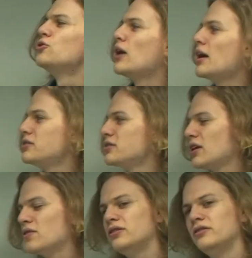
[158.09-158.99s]
you had to
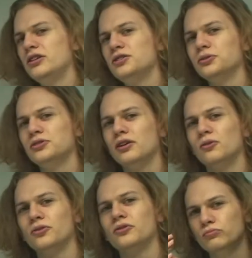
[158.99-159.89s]
send the digital
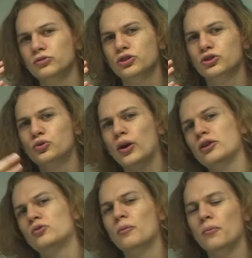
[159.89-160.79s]
signals
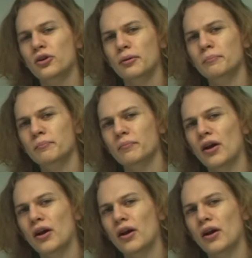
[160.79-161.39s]
straight to a modem